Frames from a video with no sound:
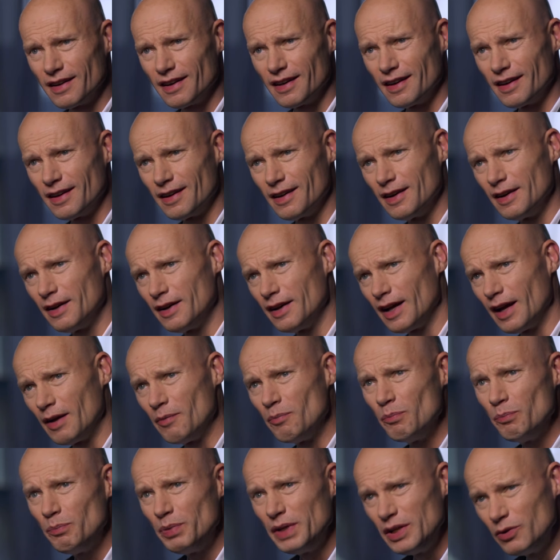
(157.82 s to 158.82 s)
uh,
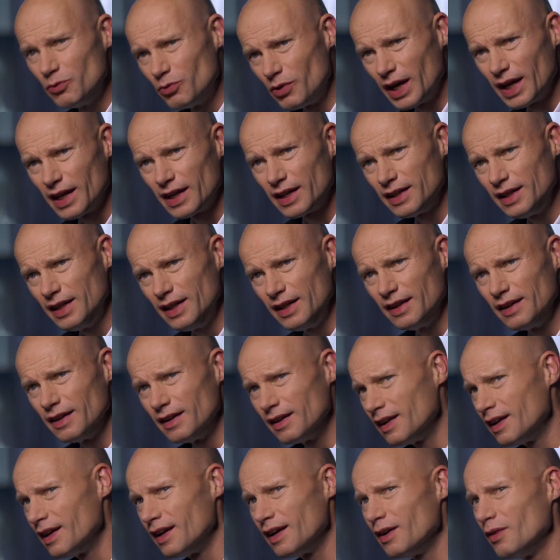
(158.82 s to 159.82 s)
and be ready
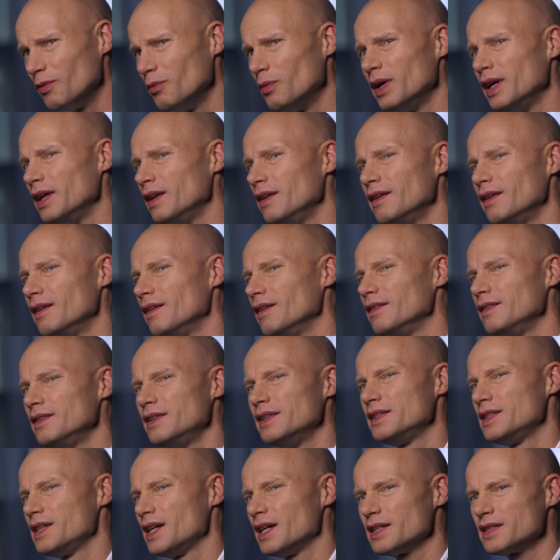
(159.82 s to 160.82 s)
uh, when
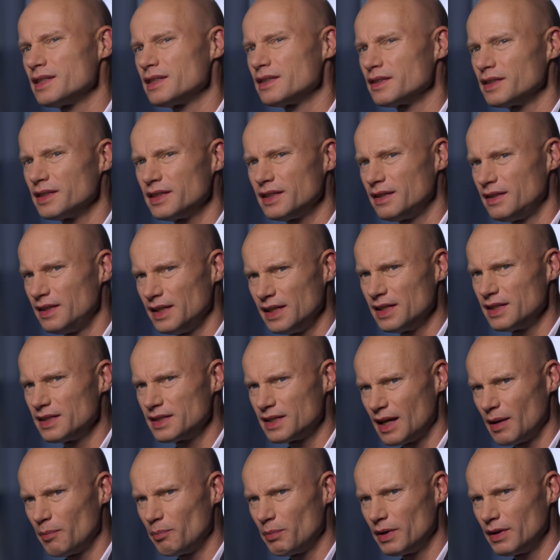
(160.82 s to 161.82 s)
disastrous
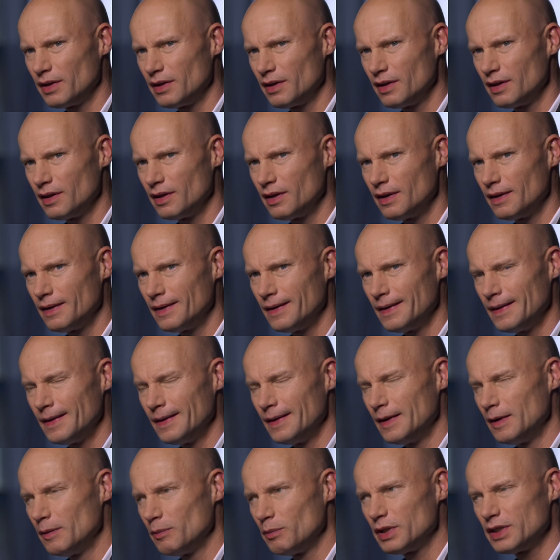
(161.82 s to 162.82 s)
things happen.
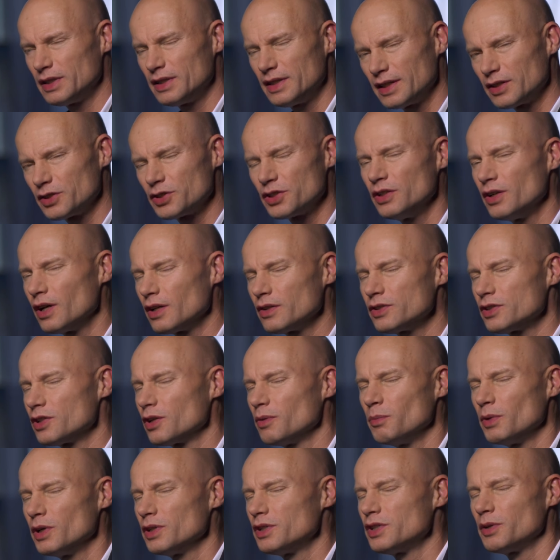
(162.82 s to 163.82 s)
But there's not
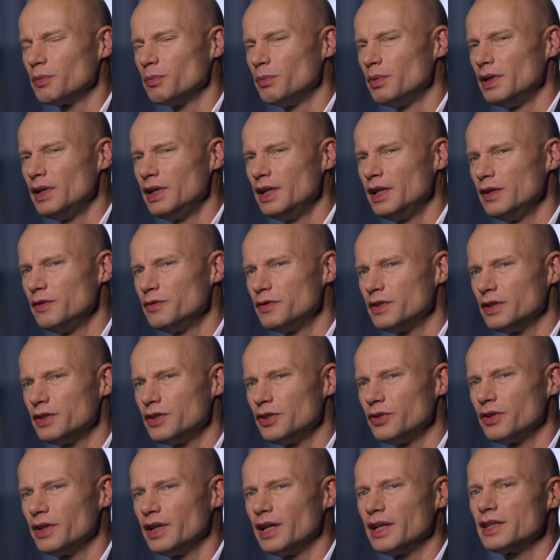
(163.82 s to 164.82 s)
so much a belief
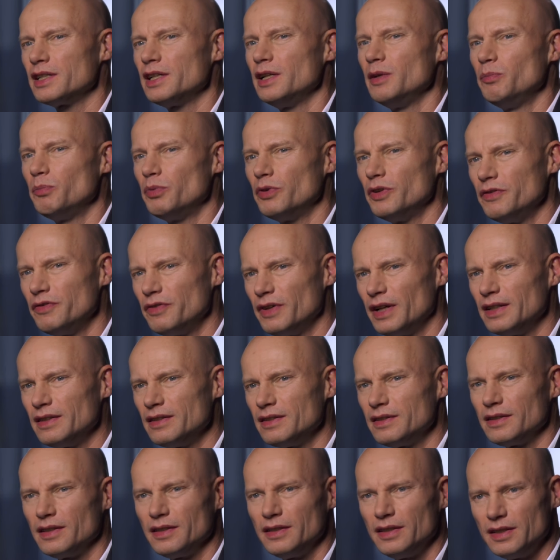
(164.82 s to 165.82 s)
that you can actually
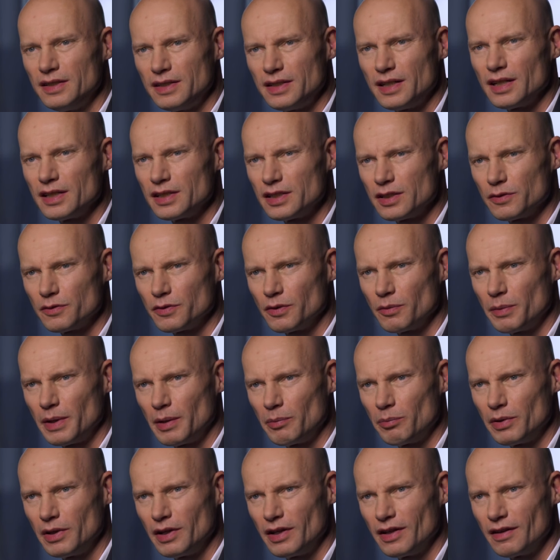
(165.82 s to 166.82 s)
prevent a disaster from
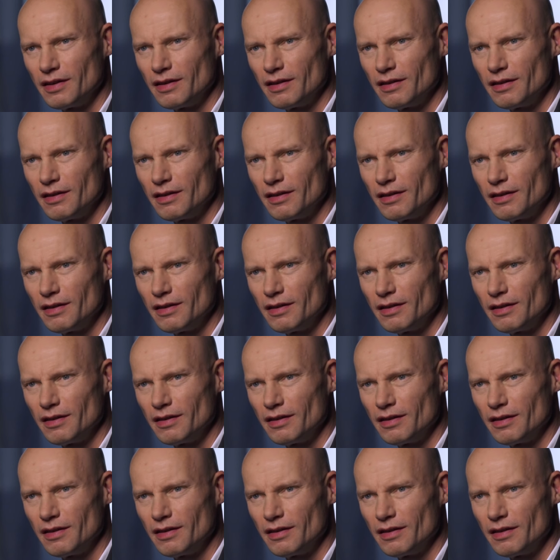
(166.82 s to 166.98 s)
happening.